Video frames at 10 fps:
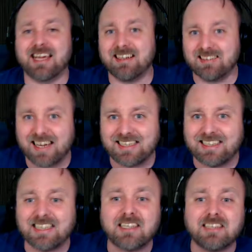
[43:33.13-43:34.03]
and is
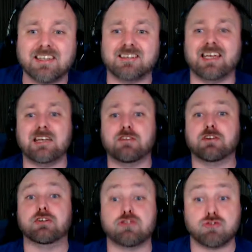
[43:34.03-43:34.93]
ideally designed
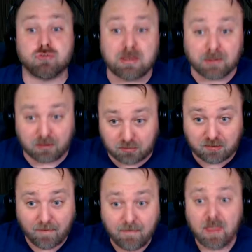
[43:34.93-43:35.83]
for streamers,